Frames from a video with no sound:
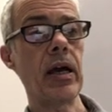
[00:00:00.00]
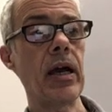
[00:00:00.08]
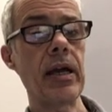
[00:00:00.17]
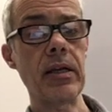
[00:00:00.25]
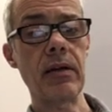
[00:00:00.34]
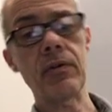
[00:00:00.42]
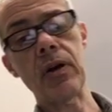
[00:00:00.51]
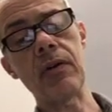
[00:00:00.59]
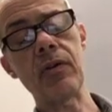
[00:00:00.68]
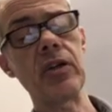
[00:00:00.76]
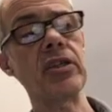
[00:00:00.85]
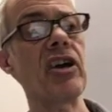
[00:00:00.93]
And I've,
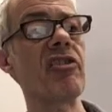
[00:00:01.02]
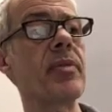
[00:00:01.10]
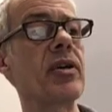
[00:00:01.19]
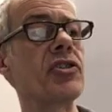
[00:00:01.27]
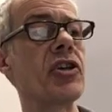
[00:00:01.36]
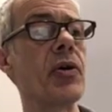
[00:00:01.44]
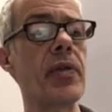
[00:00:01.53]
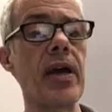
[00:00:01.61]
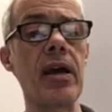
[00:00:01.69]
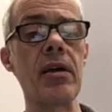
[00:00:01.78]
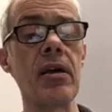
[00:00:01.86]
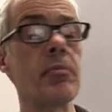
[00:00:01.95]
I've got a diagram that'll show
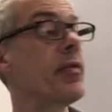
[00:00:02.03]
that.